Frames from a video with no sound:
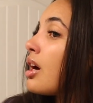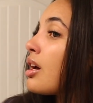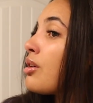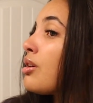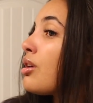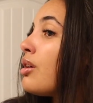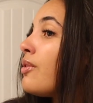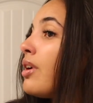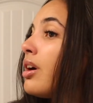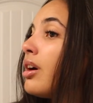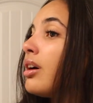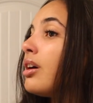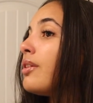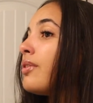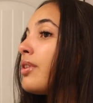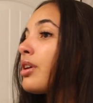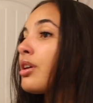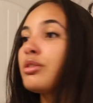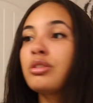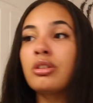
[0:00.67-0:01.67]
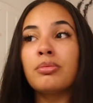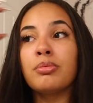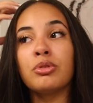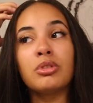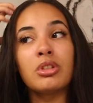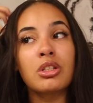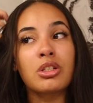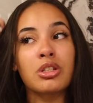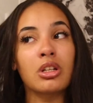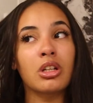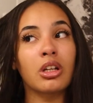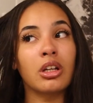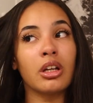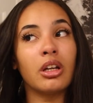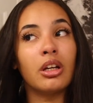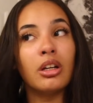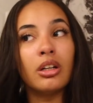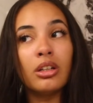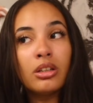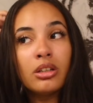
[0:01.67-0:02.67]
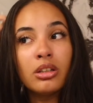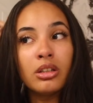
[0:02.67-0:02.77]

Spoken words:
I don't know if I'll ever go to a beautician again.